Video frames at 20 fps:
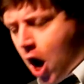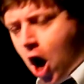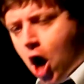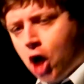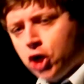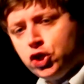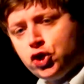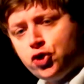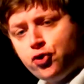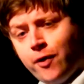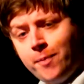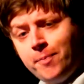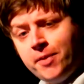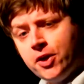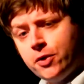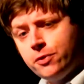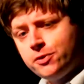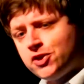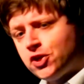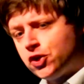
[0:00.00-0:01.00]
A
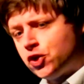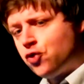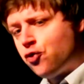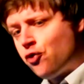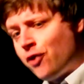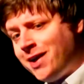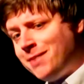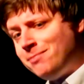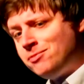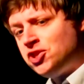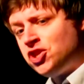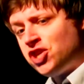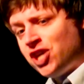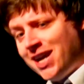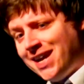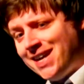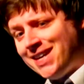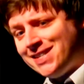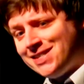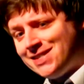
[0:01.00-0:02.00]
tribute to cream
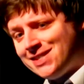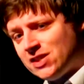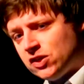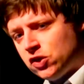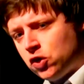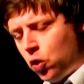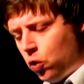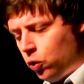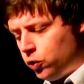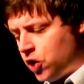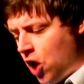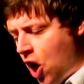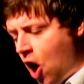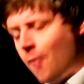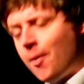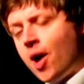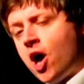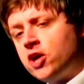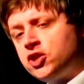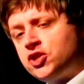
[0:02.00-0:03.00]
cheese called
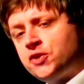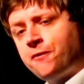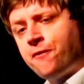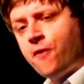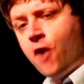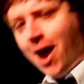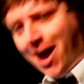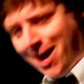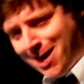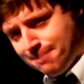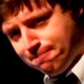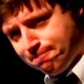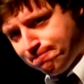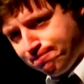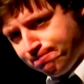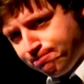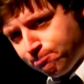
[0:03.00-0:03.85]
Homage Frey.